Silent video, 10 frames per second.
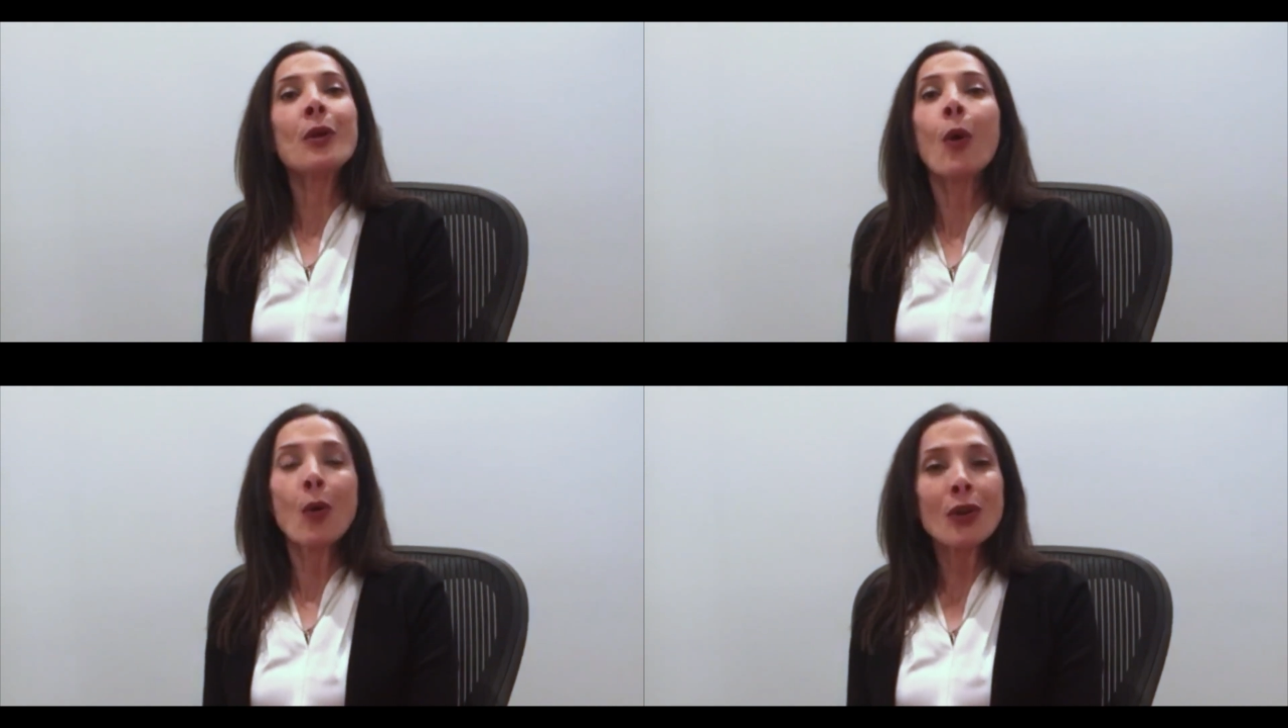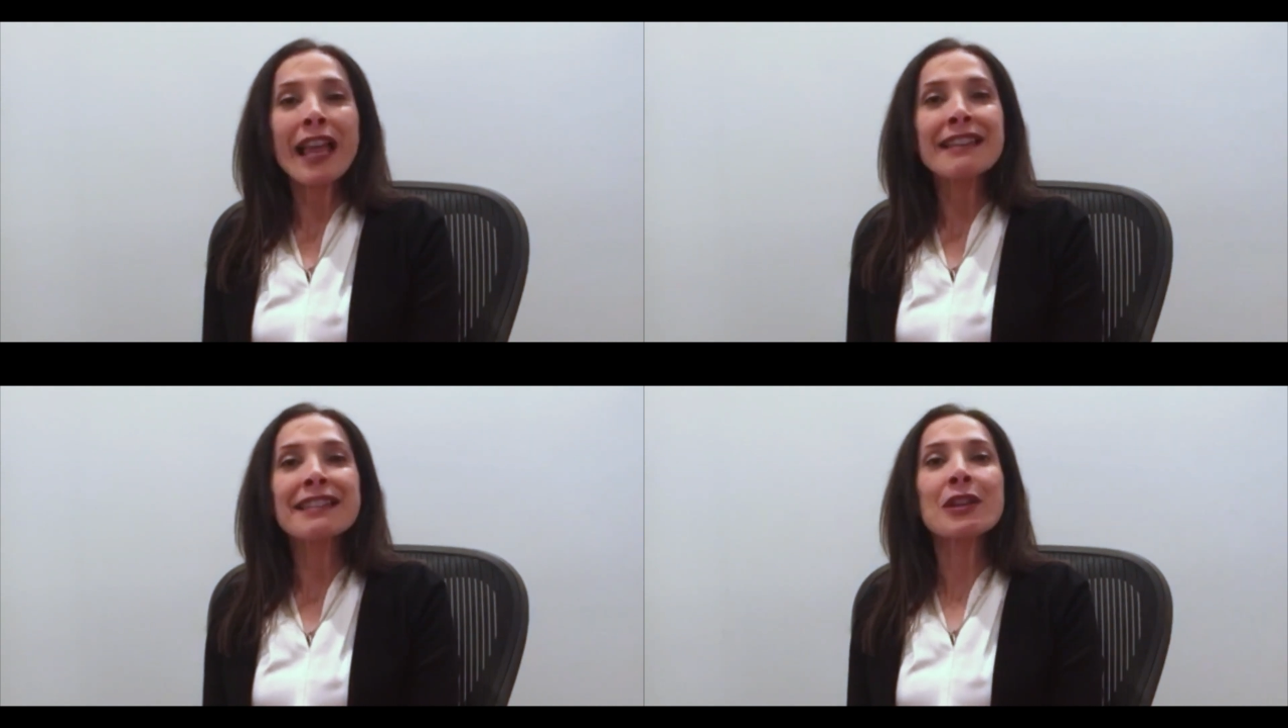oral
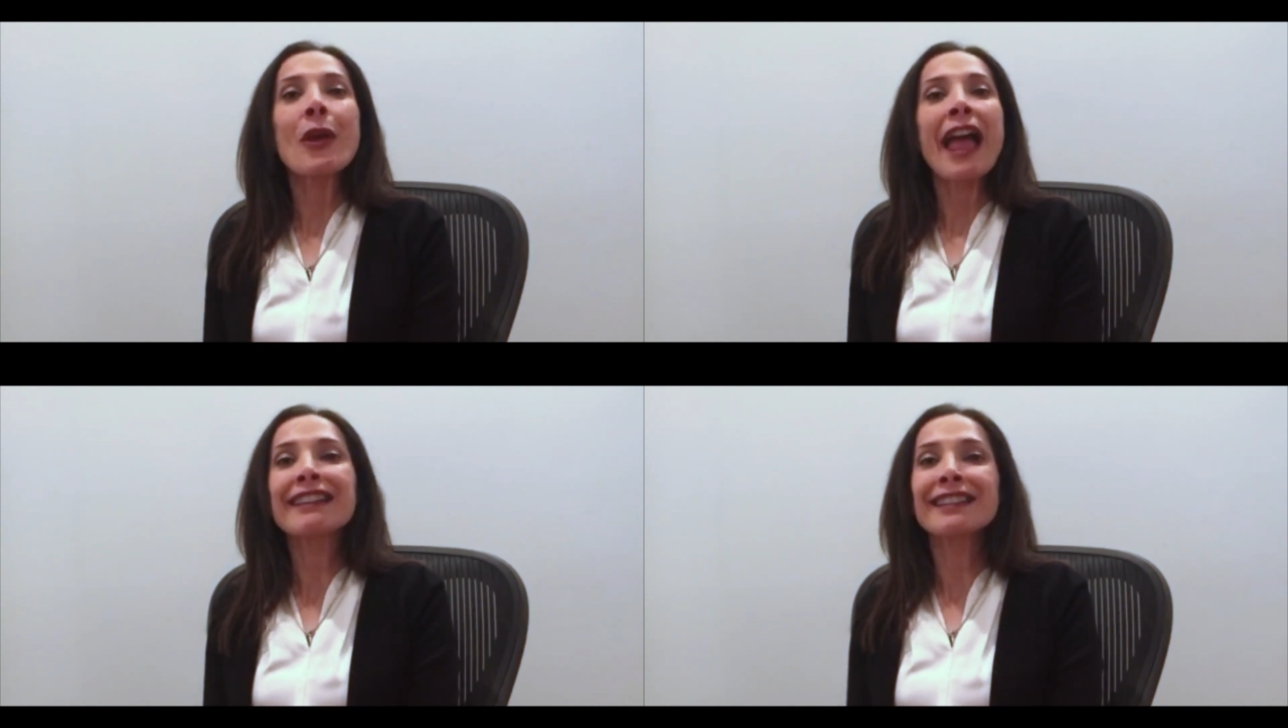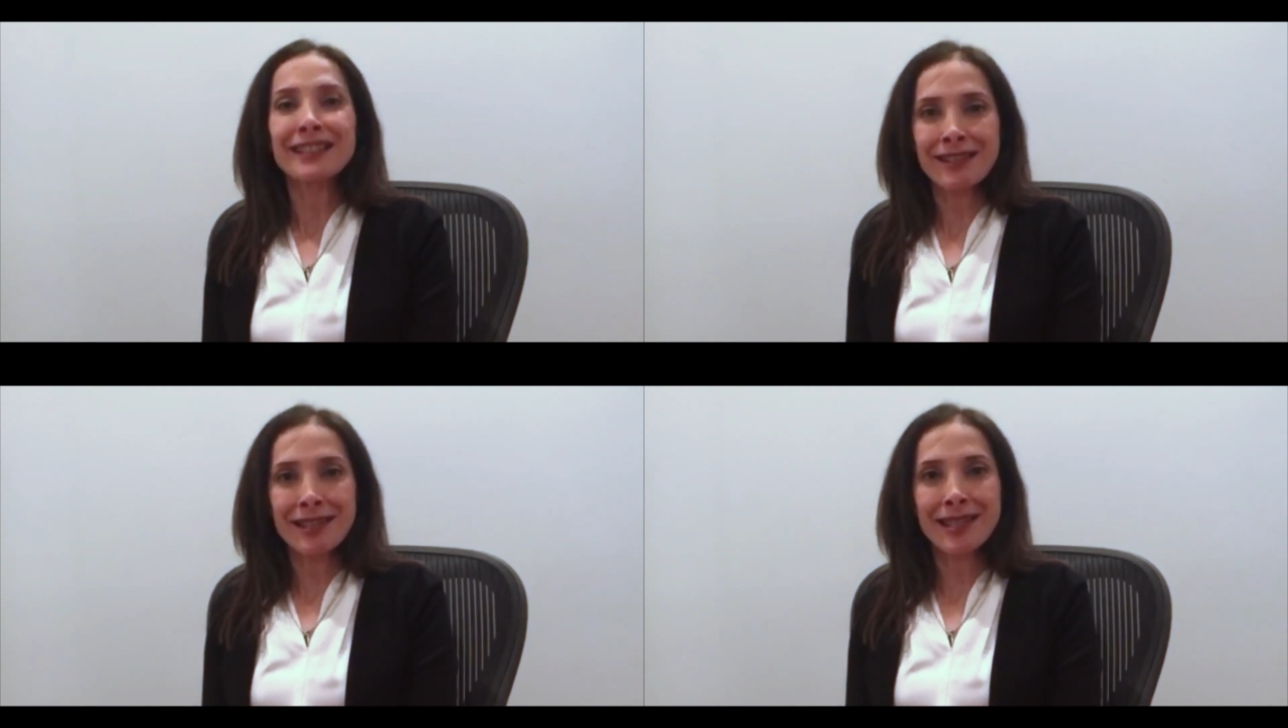
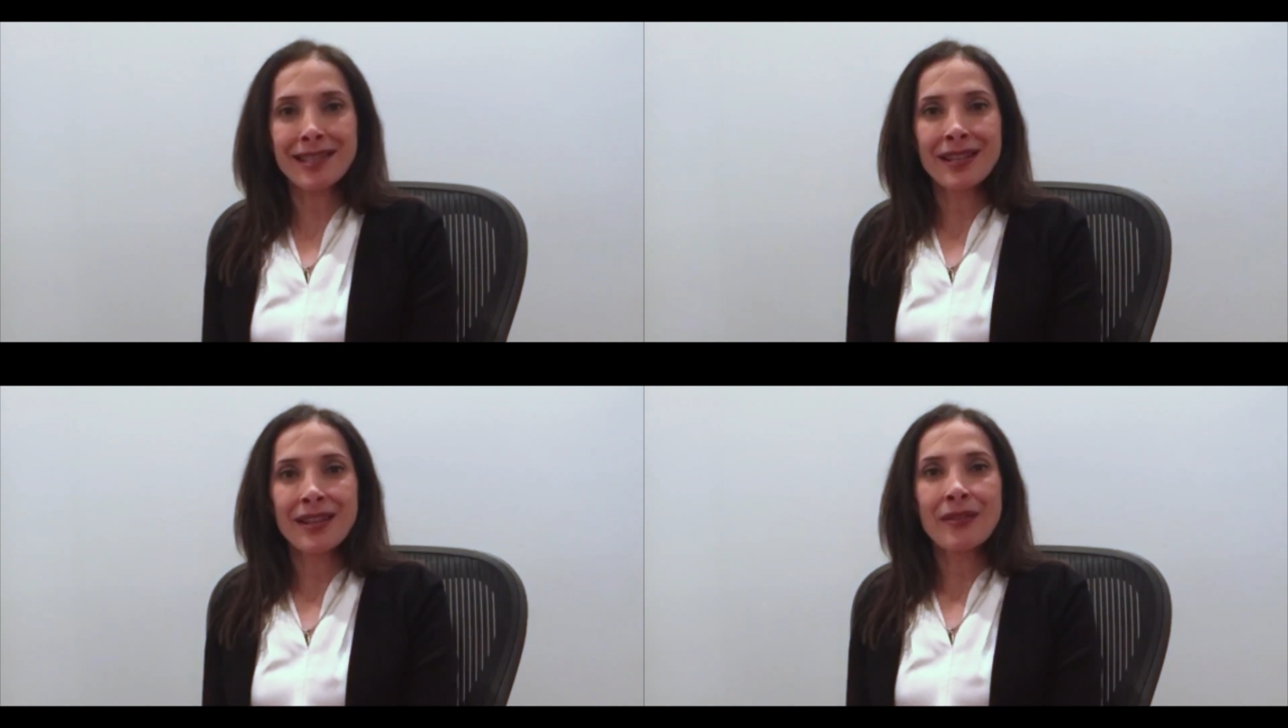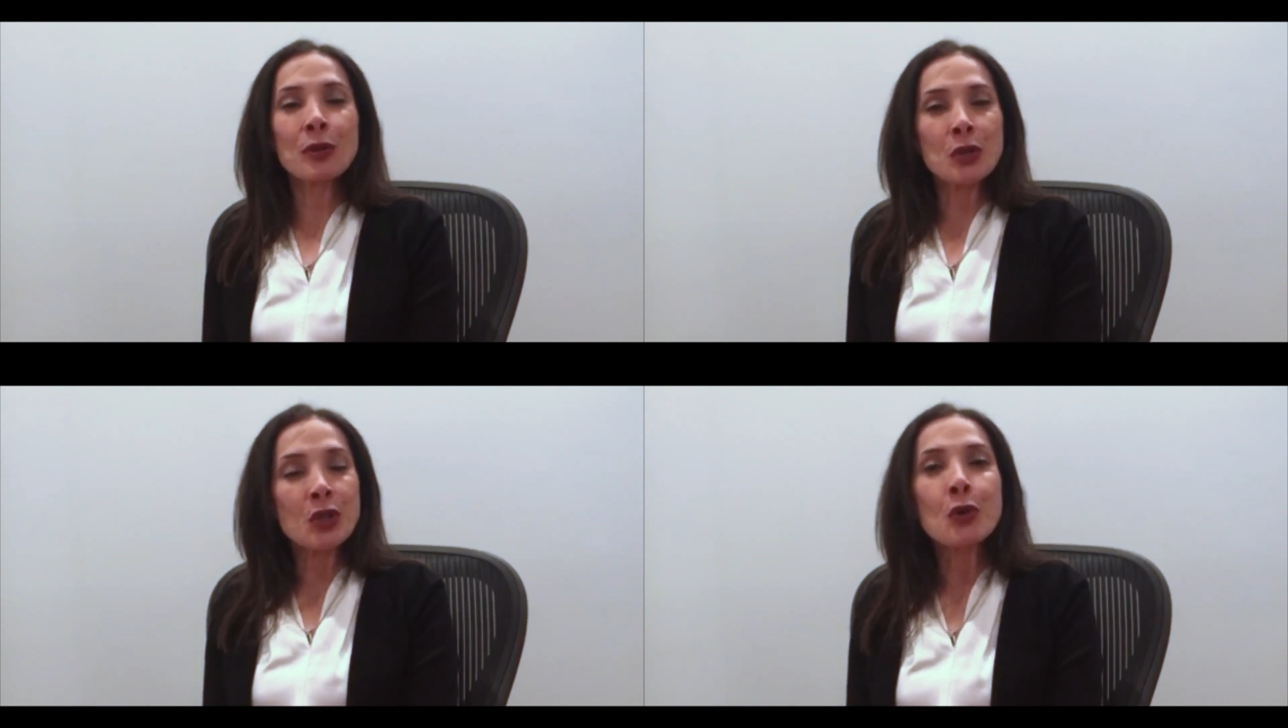anticoagulants
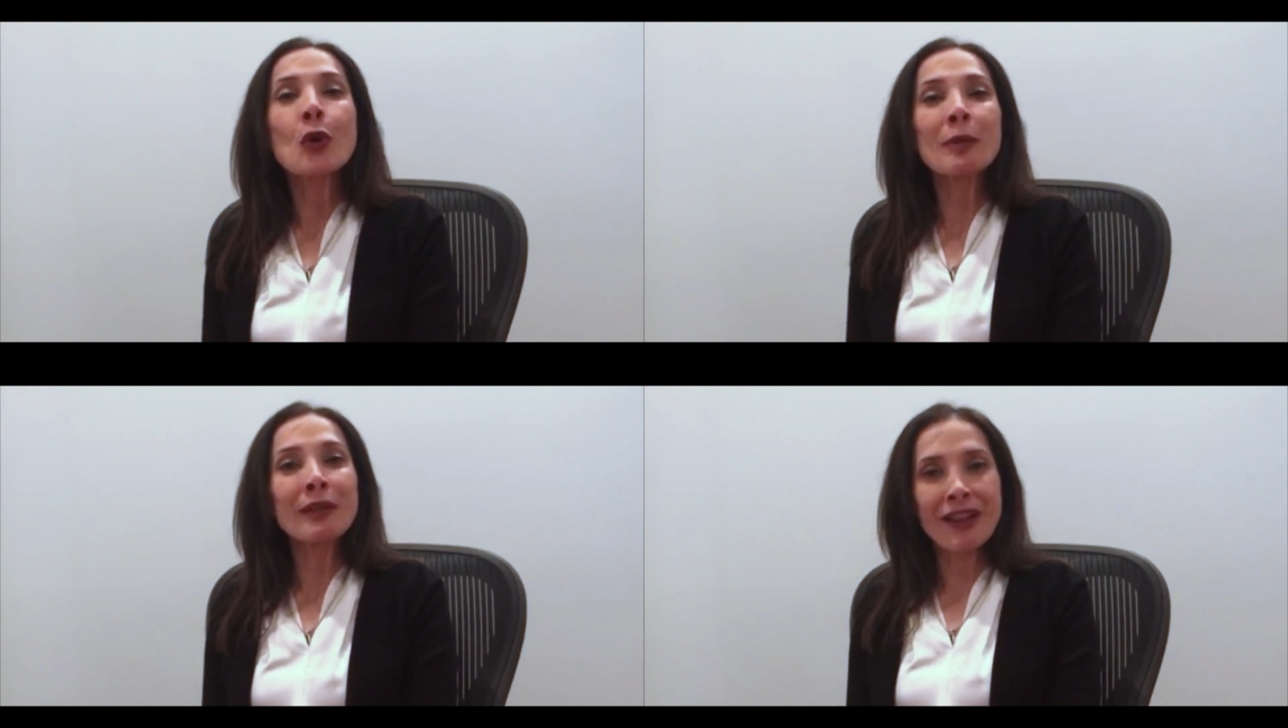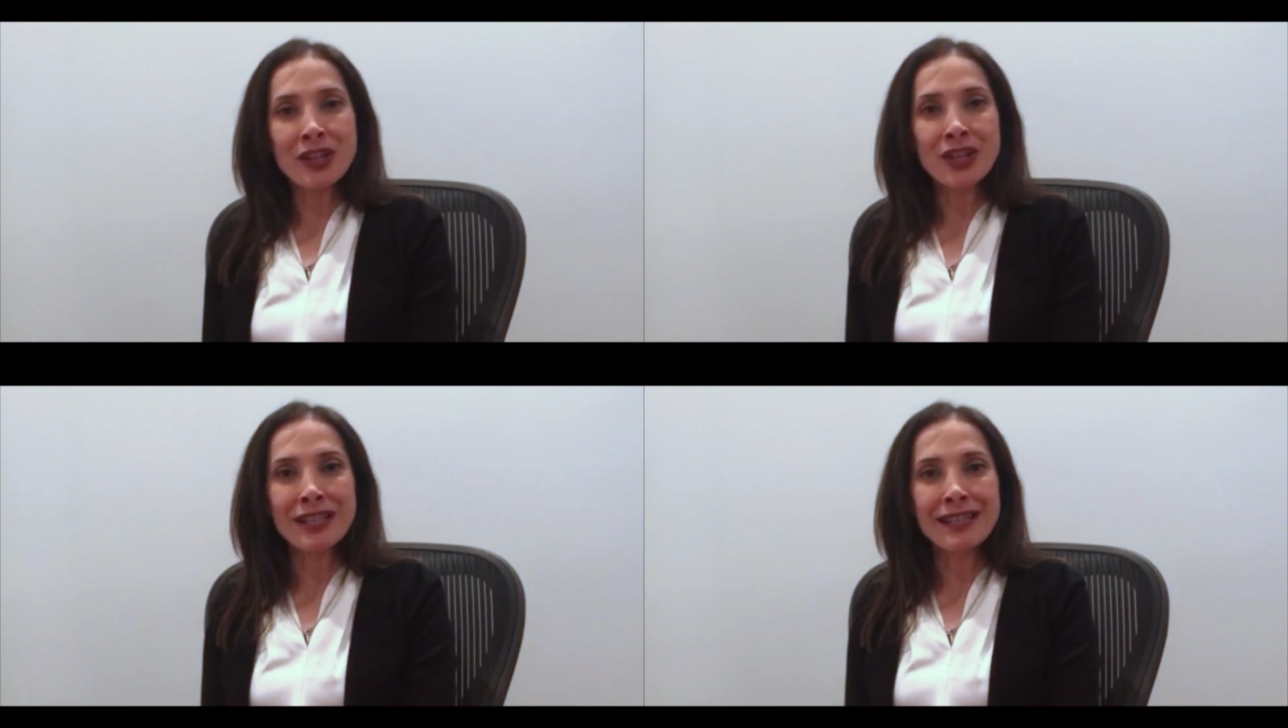for stroke
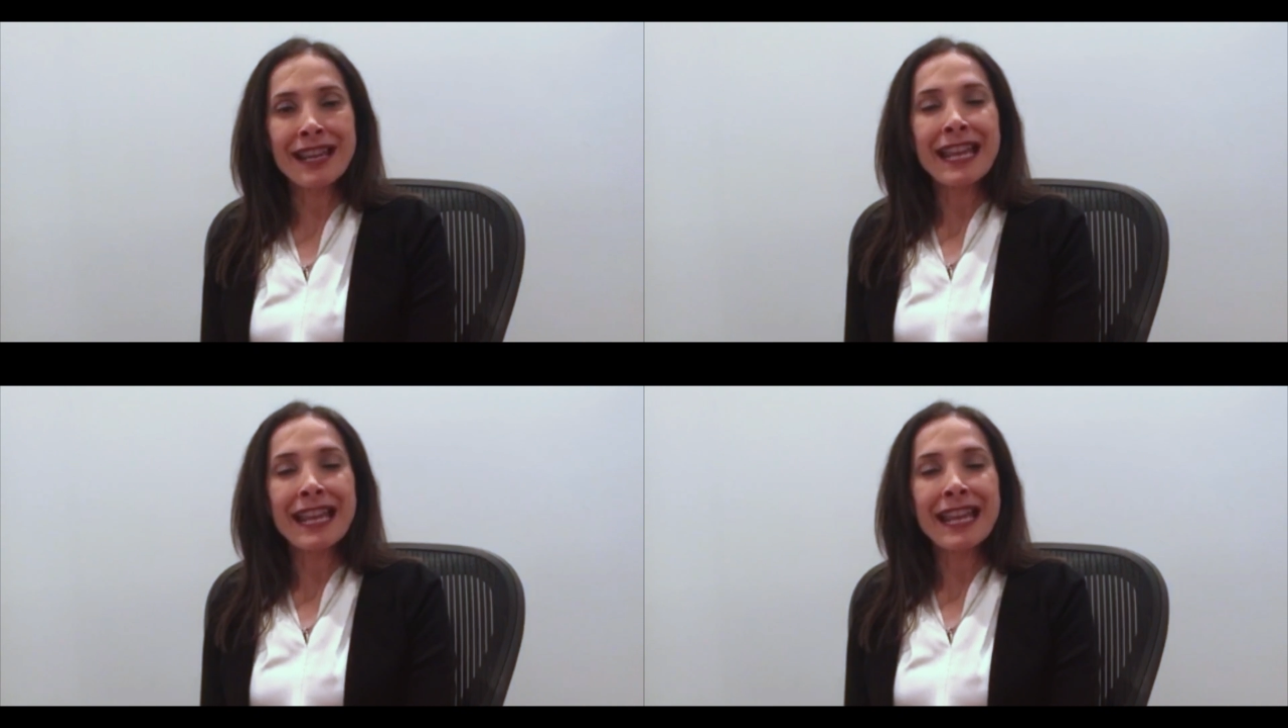prevention